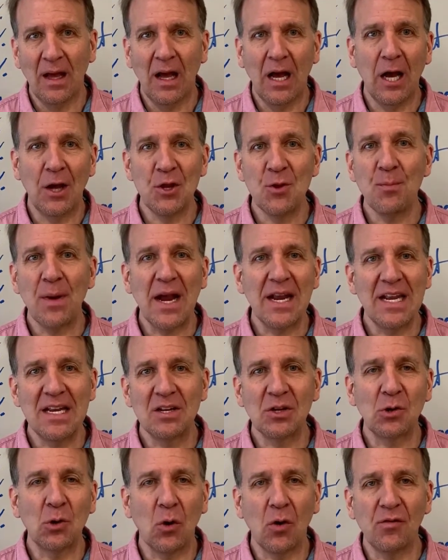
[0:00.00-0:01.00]
Uh, you might need
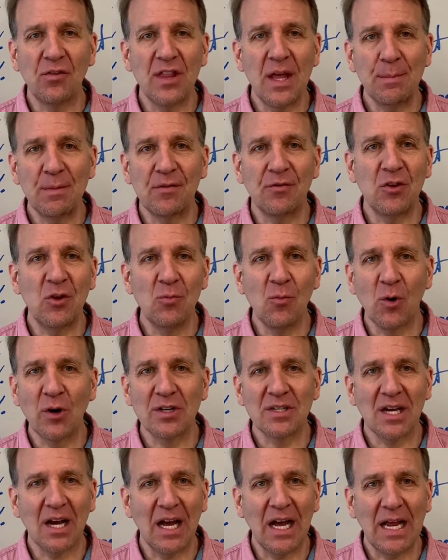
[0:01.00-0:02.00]
to go over them a few more
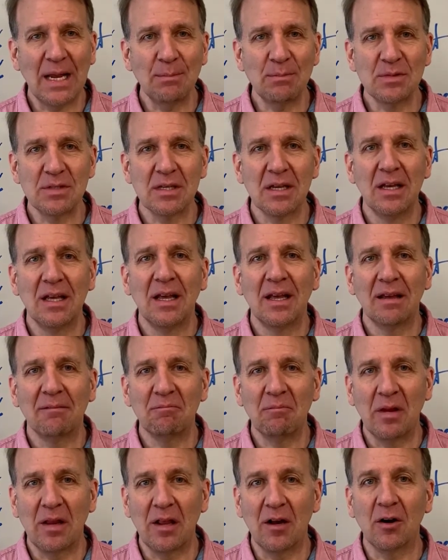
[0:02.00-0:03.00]
times,
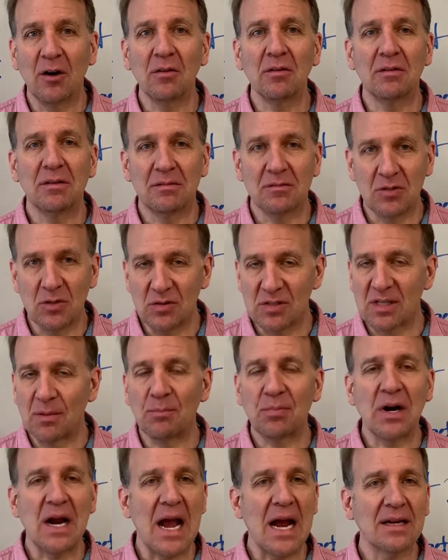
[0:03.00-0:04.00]
you know, do some
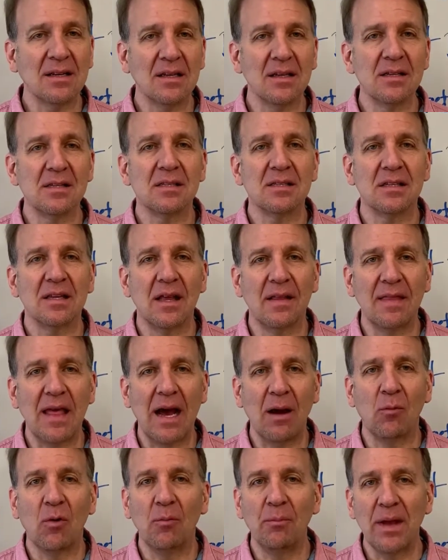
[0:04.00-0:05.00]
practice.
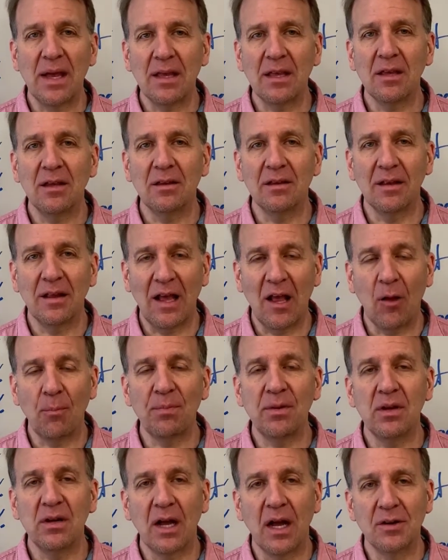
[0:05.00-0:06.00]
That will make you help
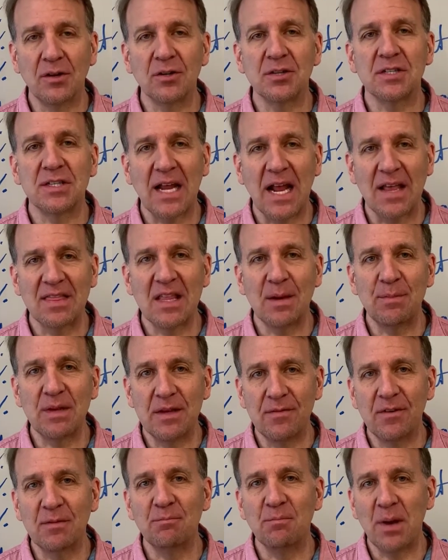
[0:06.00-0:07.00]
you to understand them
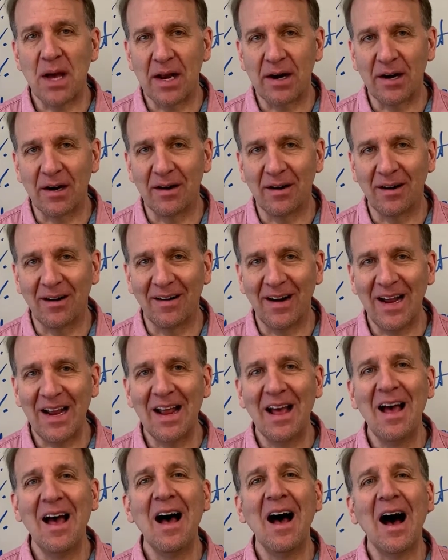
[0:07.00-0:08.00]
even better. All
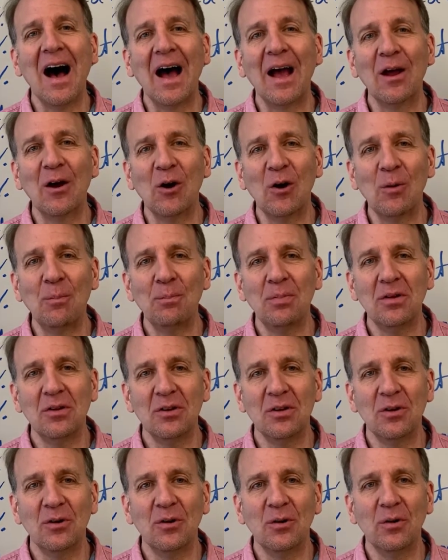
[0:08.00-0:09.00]
right. I hope
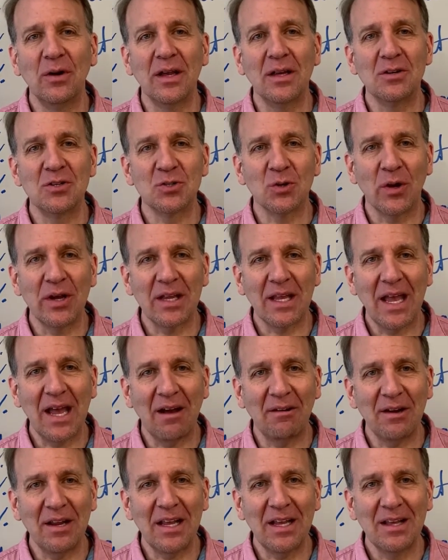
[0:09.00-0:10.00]
you enjoy
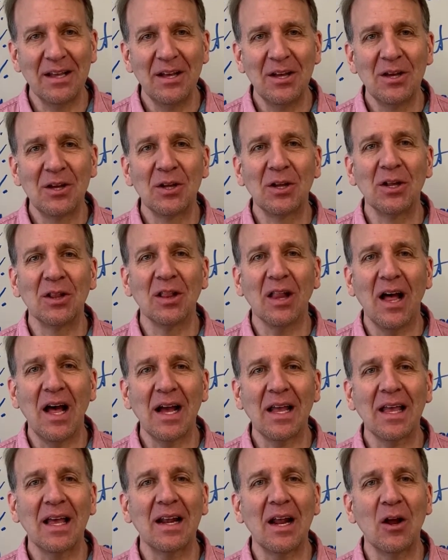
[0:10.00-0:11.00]
counting. Good
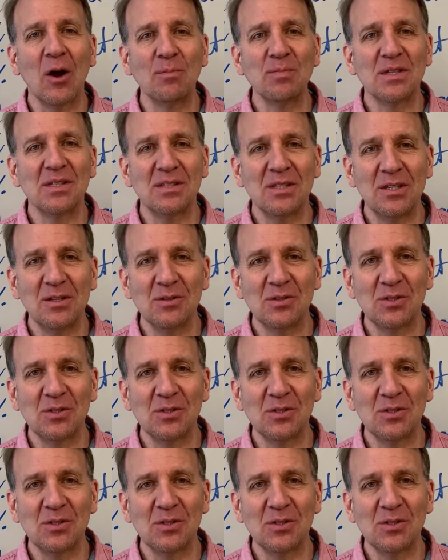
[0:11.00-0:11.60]
luck, and I hope to see you